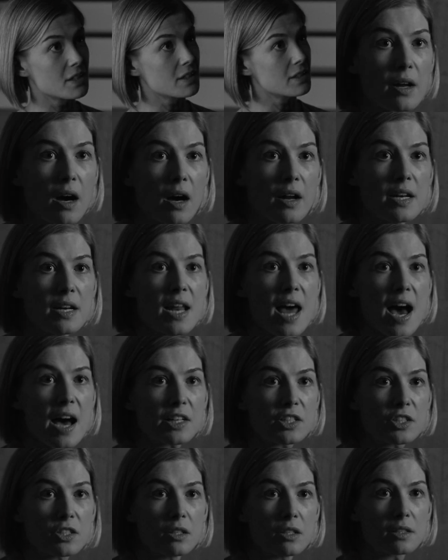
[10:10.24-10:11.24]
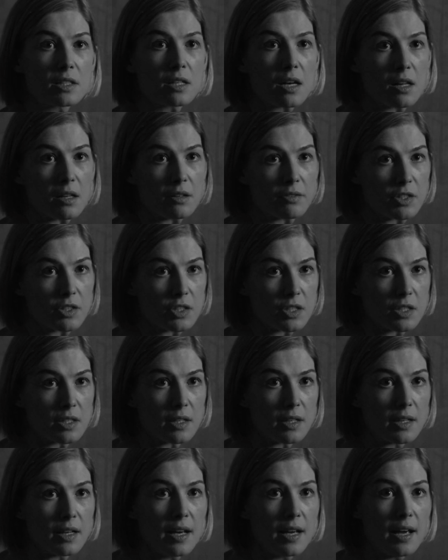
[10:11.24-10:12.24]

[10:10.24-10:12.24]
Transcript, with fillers: claiming she did it all to be with him again.